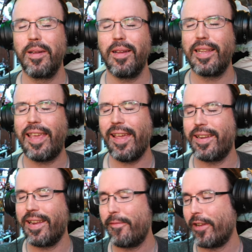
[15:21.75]
i can't
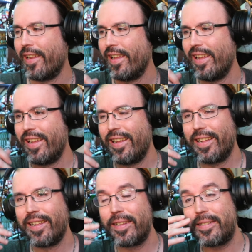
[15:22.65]
even
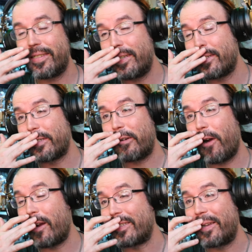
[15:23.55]
jesus
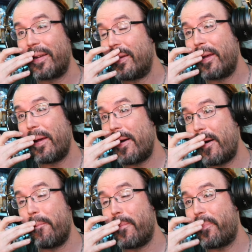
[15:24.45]
christ
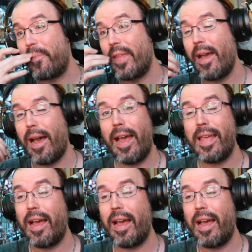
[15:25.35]
um yeah i